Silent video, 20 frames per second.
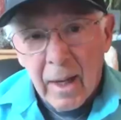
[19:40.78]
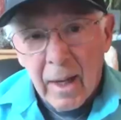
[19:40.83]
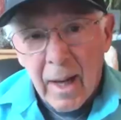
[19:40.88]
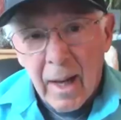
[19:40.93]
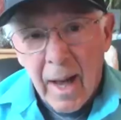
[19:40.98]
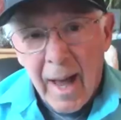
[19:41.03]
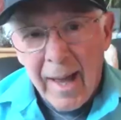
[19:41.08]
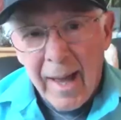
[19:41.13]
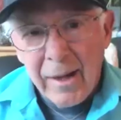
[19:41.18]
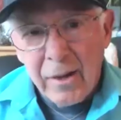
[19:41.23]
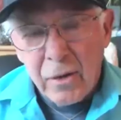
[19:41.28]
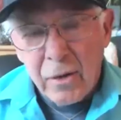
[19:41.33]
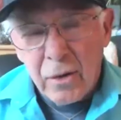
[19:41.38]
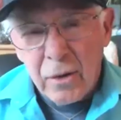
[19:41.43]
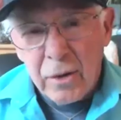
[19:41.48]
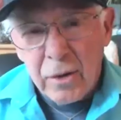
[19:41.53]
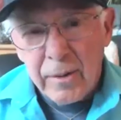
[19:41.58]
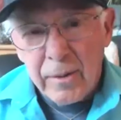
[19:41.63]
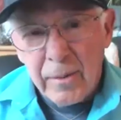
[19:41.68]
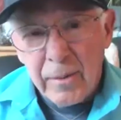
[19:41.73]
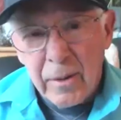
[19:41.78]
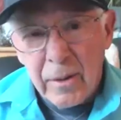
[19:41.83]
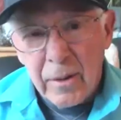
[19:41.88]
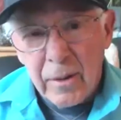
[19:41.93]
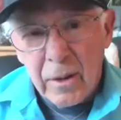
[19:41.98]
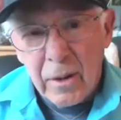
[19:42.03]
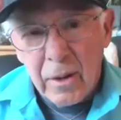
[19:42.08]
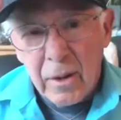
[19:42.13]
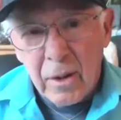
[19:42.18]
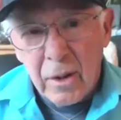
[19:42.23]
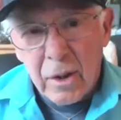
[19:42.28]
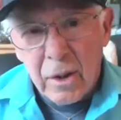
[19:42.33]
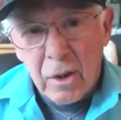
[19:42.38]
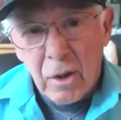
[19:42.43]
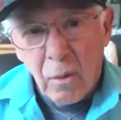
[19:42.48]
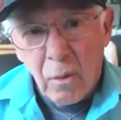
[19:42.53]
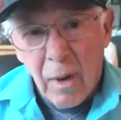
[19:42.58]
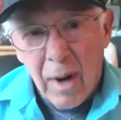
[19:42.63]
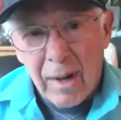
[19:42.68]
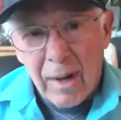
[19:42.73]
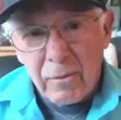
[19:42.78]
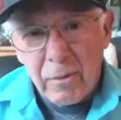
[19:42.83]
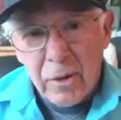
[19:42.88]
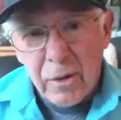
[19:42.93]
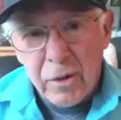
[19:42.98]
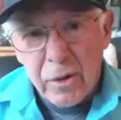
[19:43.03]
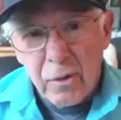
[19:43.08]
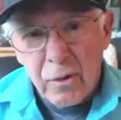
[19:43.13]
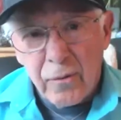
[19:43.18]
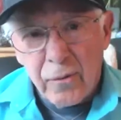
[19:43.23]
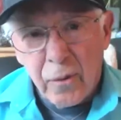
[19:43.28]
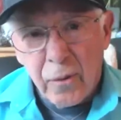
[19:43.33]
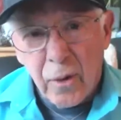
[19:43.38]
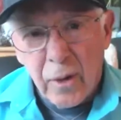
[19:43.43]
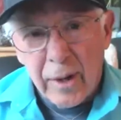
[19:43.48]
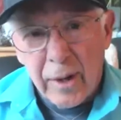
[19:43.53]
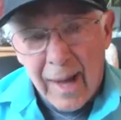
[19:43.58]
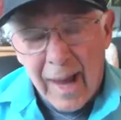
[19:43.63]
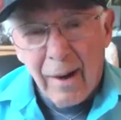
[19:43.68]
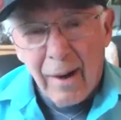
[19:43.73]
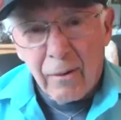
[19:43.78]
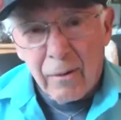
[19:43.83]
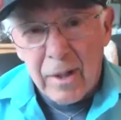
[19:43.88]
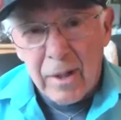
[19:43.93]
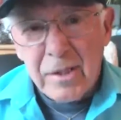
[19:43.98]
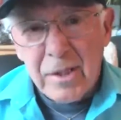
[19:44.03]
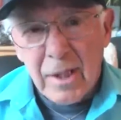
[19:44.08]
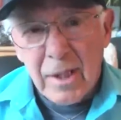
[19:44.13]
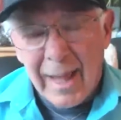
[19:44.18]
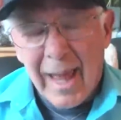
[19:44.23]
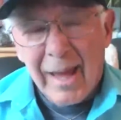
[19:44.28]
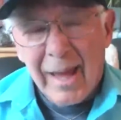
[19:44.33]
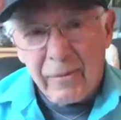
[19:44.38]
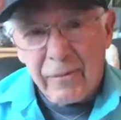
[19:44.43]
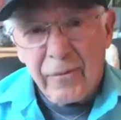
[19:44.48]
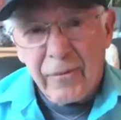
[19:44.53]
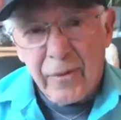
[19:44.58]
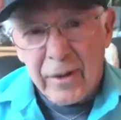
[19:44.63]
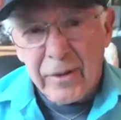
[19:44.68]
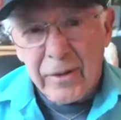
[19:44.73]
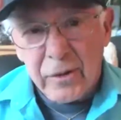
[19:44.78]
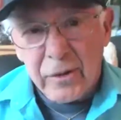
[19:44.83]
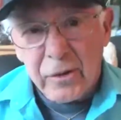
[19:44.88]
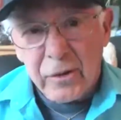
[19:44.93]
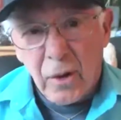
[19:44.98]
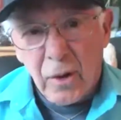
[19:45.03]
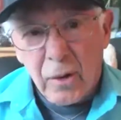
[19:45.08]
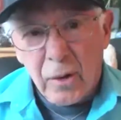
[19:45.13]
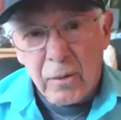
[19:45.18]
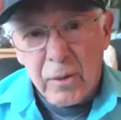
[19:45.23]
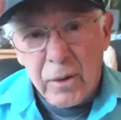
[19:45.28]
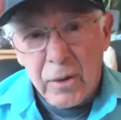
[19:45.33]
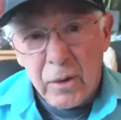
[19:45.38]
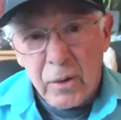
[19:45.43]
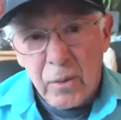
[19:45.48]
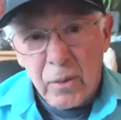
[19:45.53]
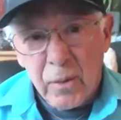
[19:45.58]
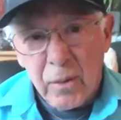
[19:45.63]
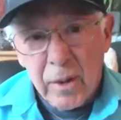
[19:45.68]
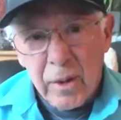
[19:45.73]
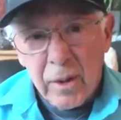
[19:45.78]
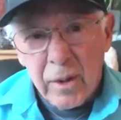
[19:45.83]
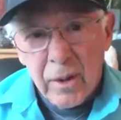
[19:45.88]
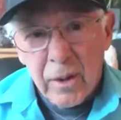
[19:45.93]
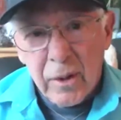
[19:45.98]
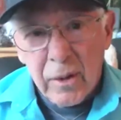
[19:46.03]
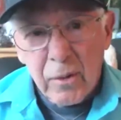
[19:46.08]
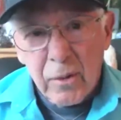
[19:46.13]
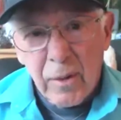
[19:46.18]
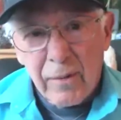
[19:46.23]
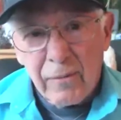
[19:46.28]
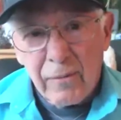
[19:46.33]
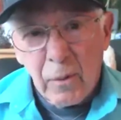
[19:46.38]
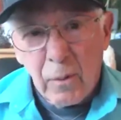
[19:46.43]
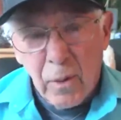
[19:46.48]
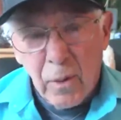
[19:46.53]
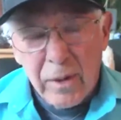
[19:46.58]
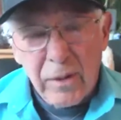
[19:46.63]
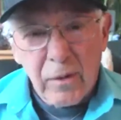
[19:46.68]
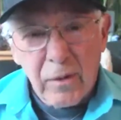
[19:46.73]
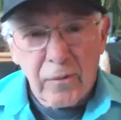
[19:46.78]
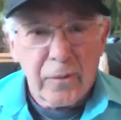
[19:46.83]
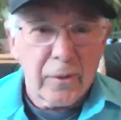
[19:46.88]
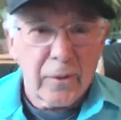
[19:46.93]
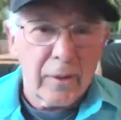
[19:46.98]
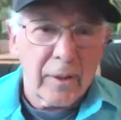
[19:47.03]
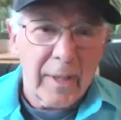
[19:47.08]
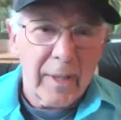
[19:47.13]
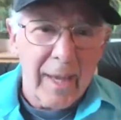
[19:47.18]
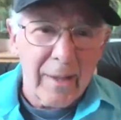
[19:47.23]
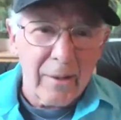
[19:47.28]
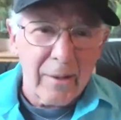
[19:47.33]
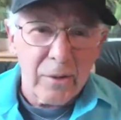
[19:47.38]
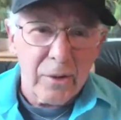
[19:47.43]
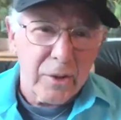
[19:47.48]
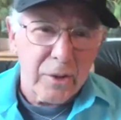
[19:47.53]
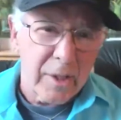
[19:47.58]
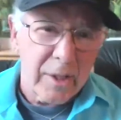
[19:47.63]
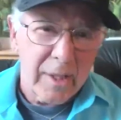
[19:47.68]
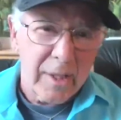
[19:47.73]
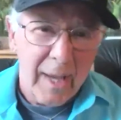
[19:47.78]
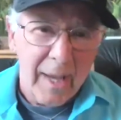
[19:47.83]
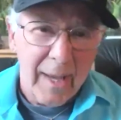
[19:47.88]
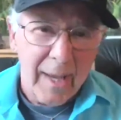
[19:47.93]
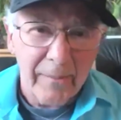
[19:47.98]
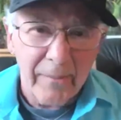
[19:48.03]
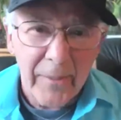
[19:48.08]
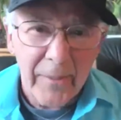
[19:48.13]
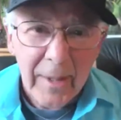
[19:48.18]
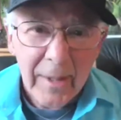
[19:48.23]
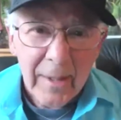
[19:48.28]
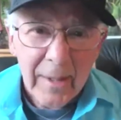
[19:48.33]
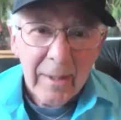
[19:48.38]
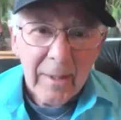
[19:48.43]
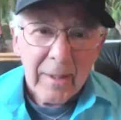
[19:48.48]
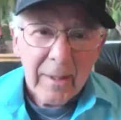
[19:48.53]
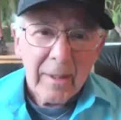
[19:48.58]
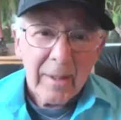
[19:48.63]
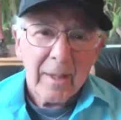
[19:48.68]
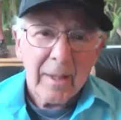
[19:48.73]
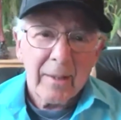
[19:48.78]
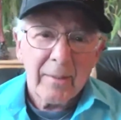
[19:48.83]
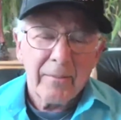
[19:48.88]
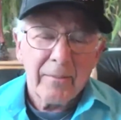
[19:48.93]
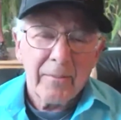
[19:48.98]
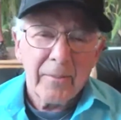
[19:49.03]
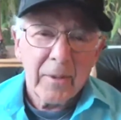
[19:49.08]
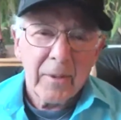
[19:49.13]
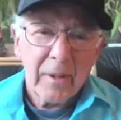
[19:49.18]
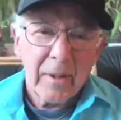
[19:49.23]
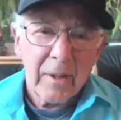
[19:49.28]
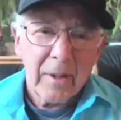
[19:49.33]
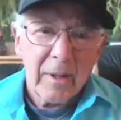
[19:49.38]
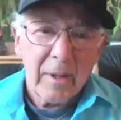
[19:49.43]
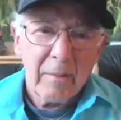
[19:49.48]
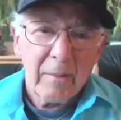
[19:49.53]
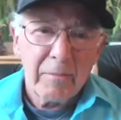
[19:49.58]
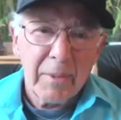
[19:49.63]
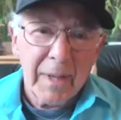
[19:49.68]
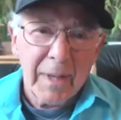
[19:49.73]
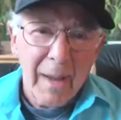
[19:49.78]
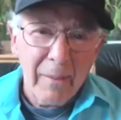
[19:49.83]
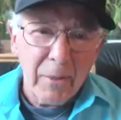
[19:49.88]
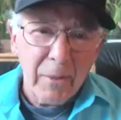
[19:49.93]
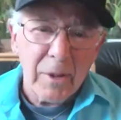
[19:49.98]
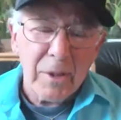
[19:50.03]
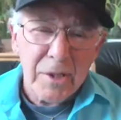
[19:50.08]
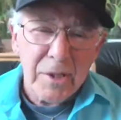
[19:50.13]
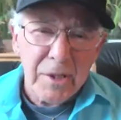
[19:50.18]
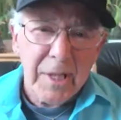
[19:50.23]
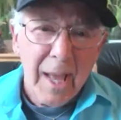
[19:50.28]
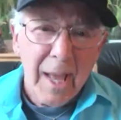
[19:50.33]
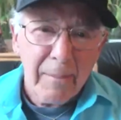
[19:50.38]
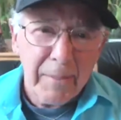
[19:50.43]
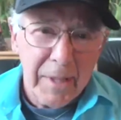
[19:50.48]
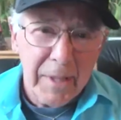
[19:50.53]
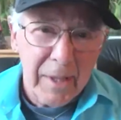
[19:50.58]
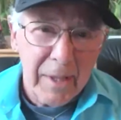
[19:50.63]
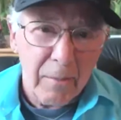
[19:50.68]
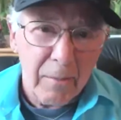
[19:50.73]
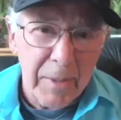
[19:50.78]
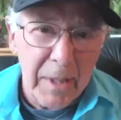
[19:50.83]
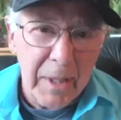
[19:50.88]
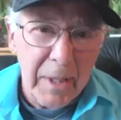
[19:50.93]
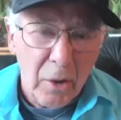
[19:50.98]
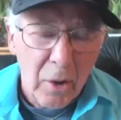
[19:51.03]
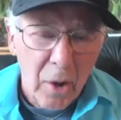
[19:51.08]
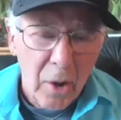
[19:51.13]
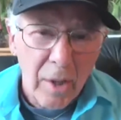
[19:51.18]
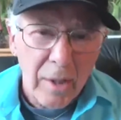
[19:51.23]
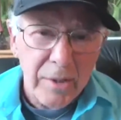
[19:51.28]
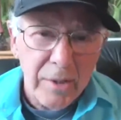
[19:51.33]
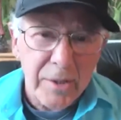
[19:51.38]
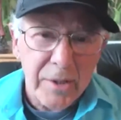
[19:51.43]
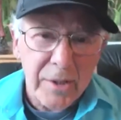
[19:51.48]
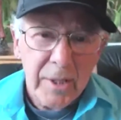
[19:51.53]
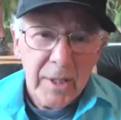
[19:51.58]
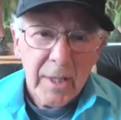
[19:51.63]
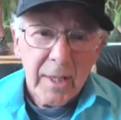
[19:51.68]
I could go on with you for an hour. It's a lot of fun to talk with you. You have a wonderful energy, and but I'm going to stop here because